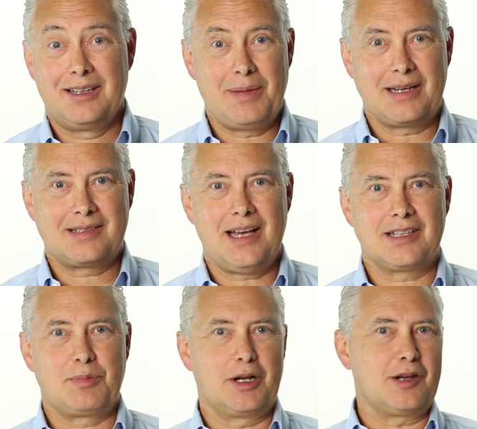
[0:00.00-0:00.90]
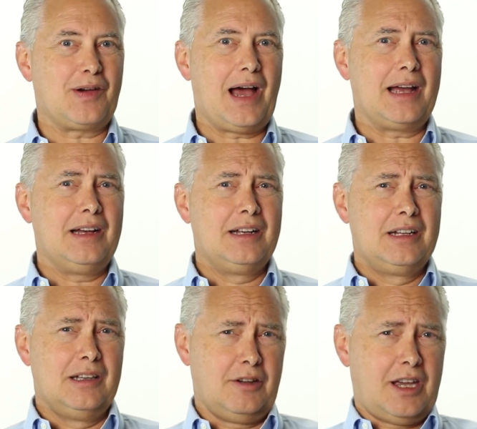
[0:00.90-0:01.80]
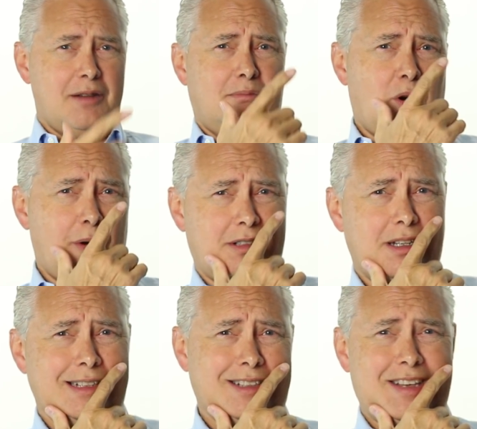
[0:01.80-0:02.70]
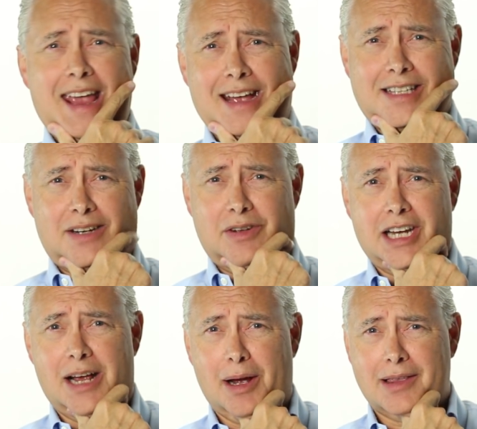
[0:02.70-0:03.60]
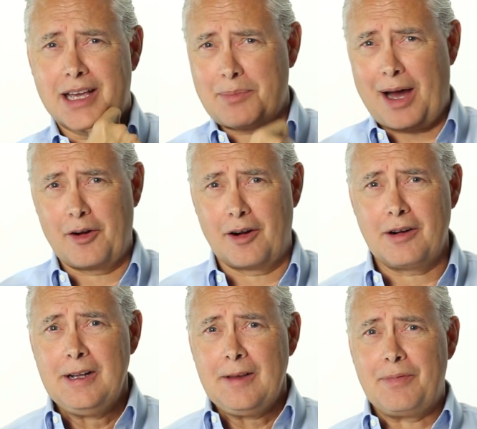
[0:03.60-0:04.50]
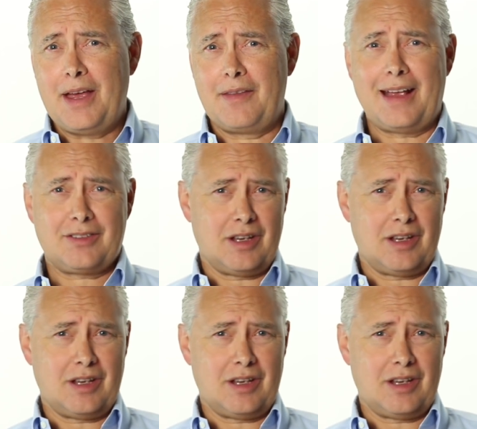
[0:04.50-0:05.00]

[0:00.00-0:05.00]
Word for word: Makes sense. But if I look at Marissa askance every time I think about her, then